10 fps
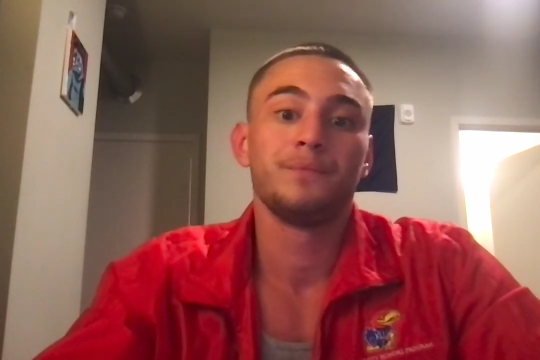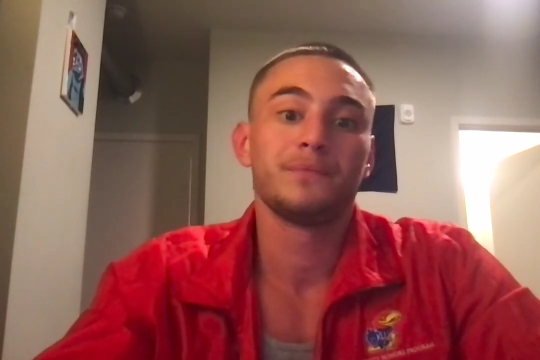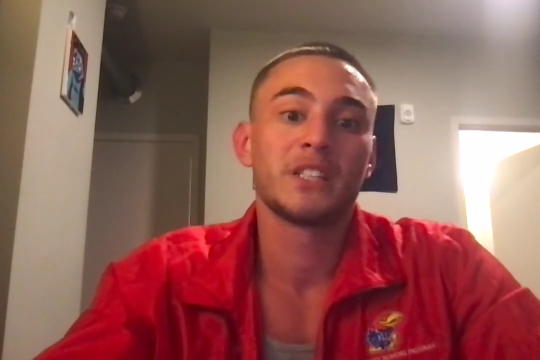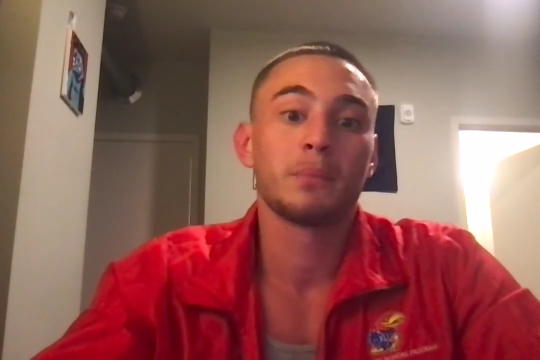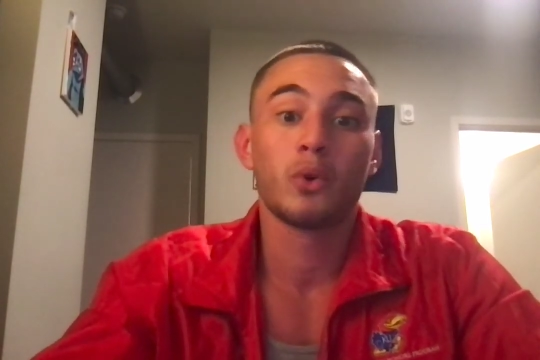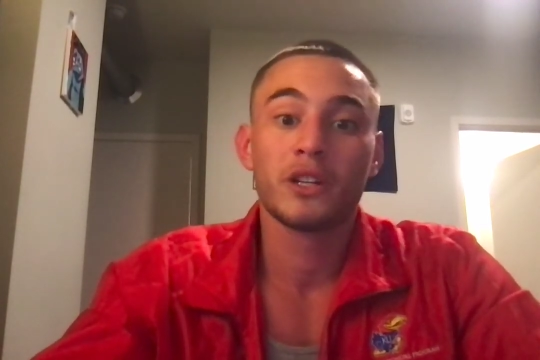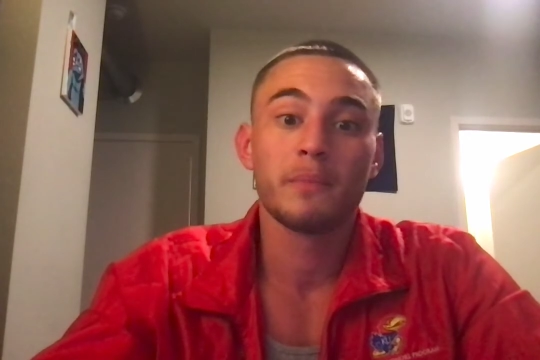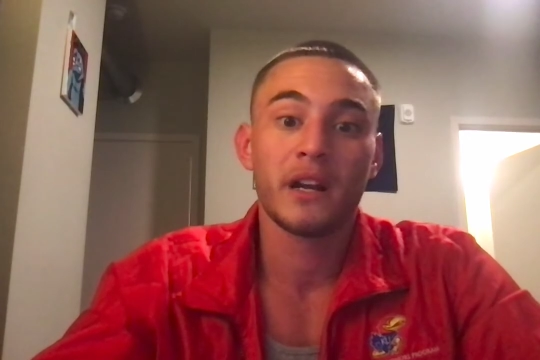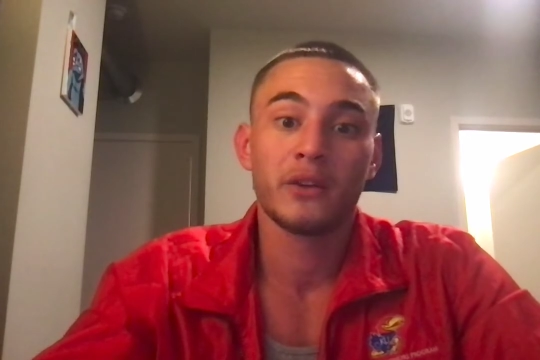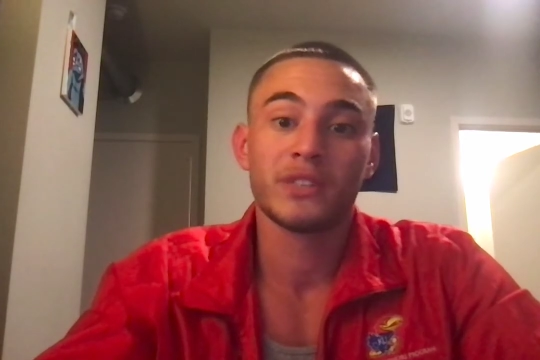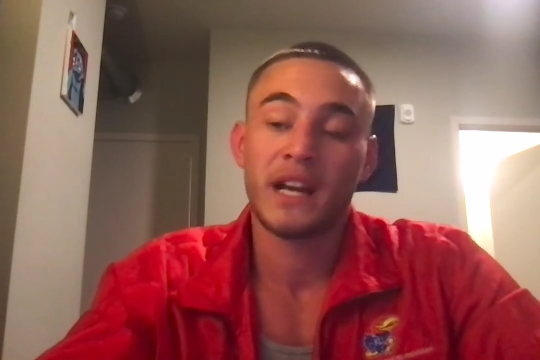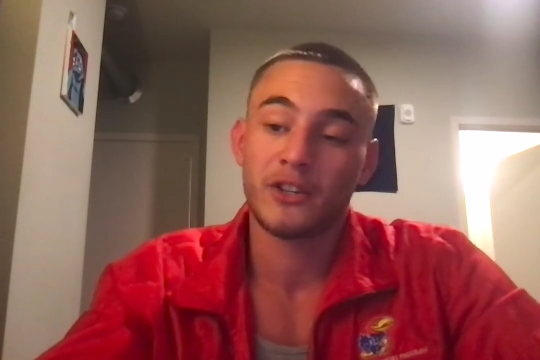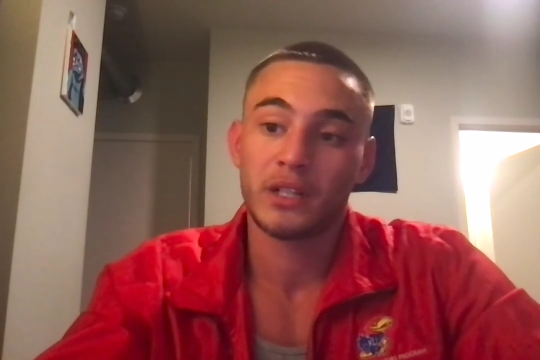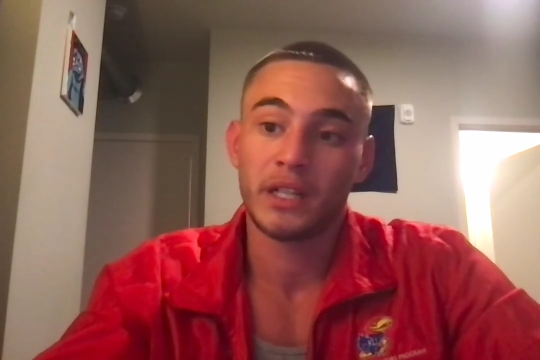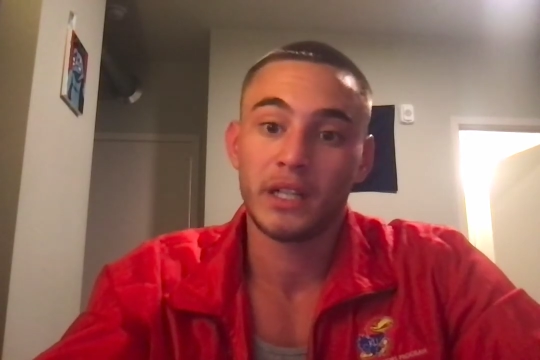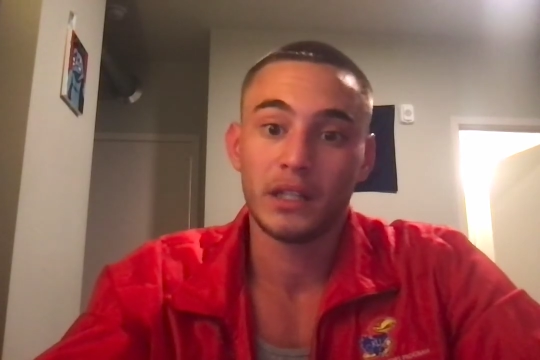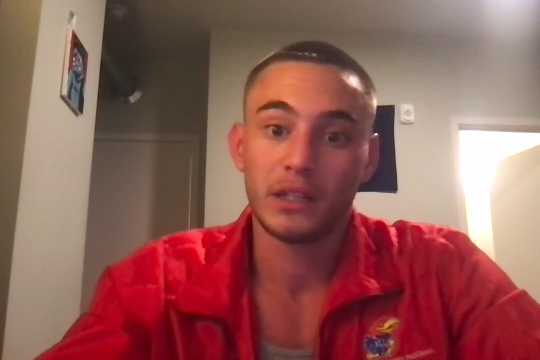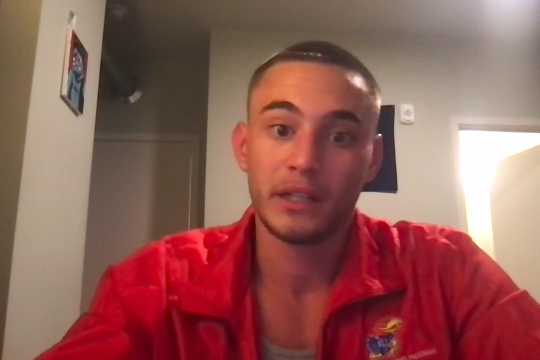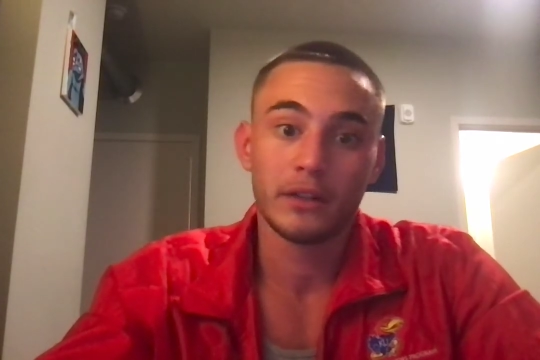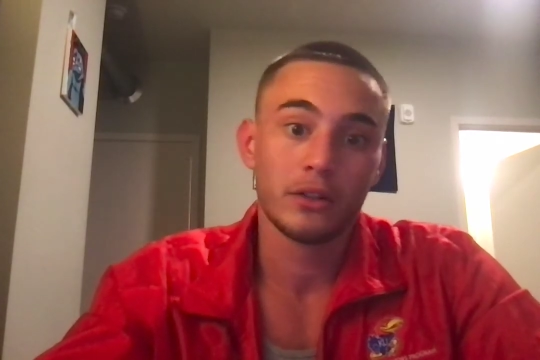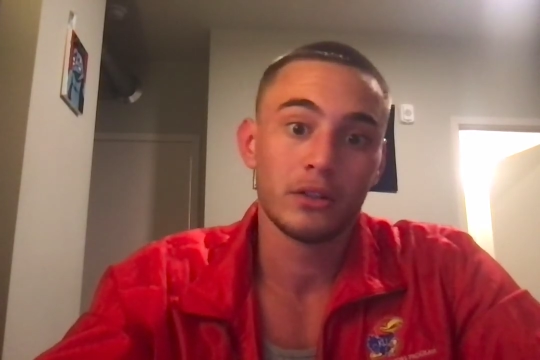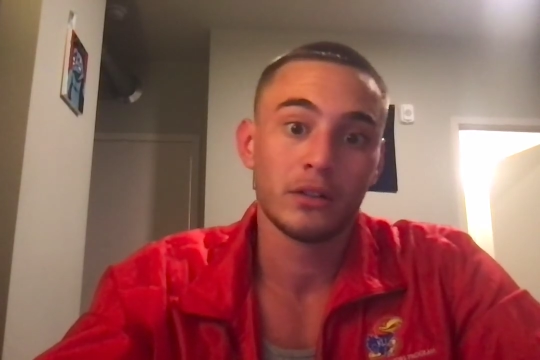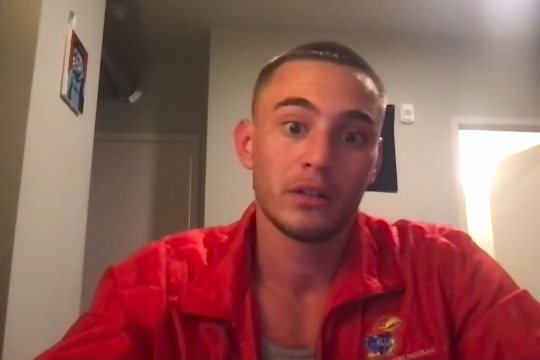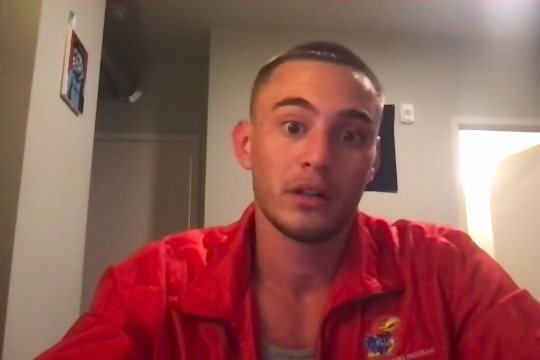Sports betting was actually illegal